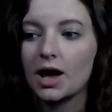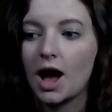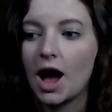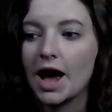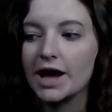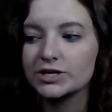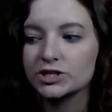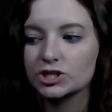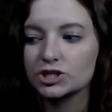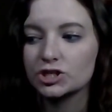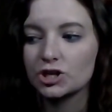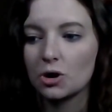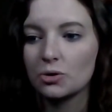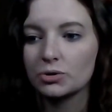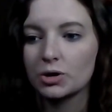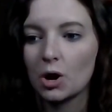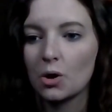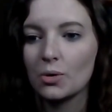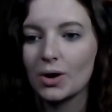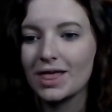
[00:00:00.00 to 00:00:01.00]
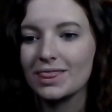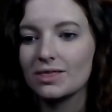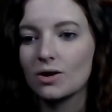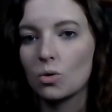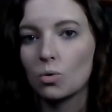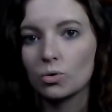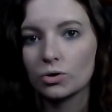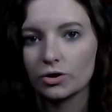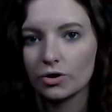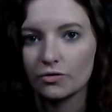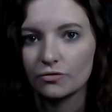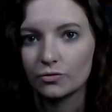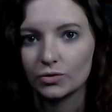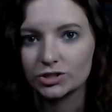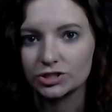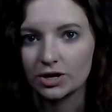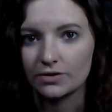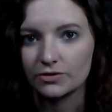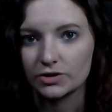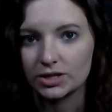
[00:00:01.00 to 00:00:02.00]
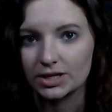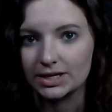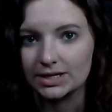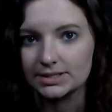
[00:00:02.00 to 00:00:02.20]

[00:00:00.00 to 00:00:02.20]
I just don't know in the order of which everything